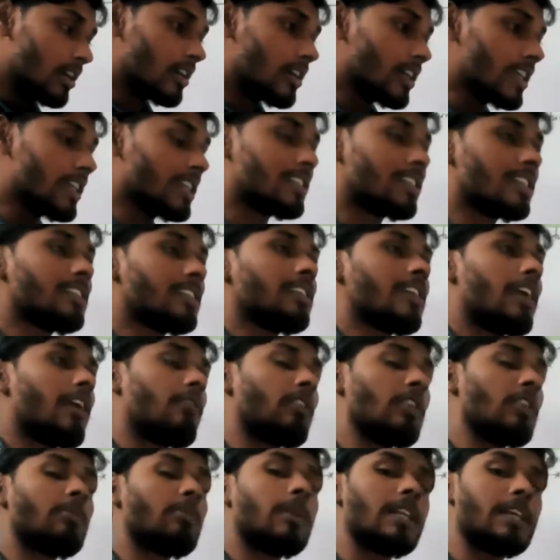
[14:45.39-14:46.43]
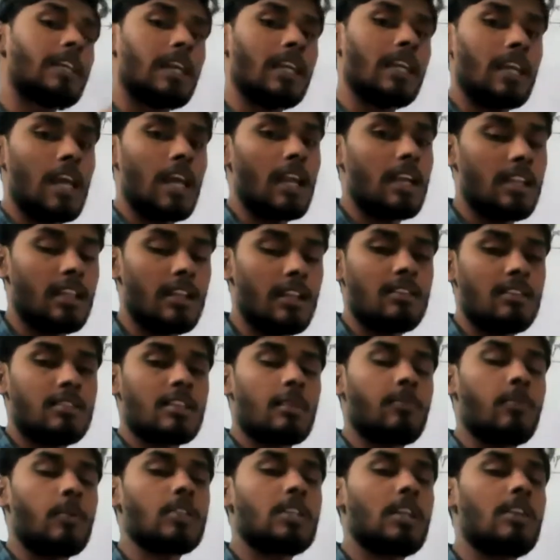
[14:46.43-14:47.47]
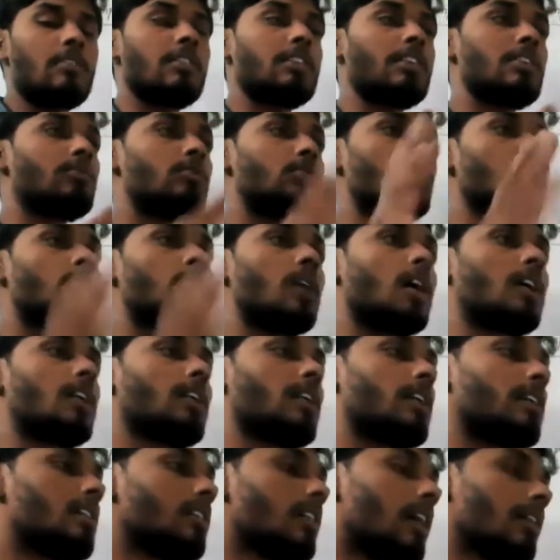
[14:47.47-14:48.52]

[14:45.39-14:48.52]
is it everybody can handle? Suppose I will give to Mari,